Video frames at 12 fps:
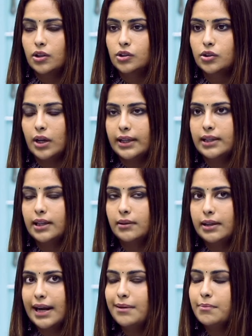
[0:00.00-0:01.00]
So I
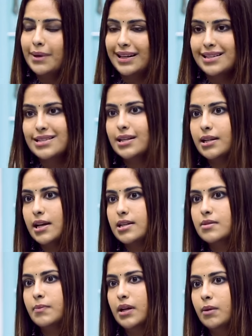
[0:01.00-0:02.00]
think that mindset
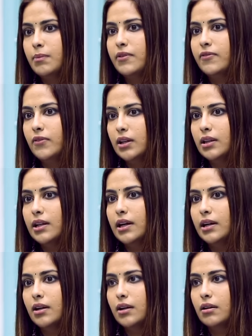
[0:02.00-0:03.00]
has made me feel
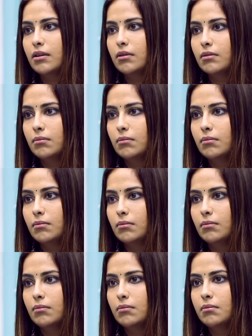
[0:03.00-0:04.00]
that
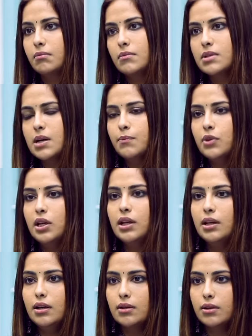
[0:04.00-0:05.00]

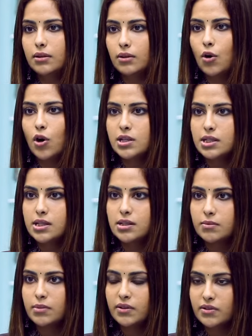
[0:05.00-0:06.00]
something God
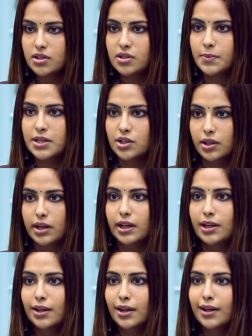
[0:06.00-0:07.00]
sees in me which is special,
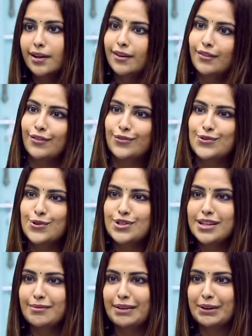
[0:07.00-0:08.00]
right? So
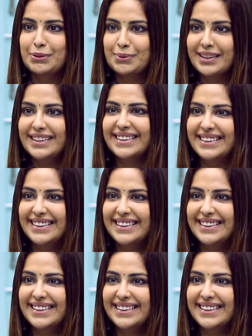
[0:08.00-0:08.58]
it's coming to me.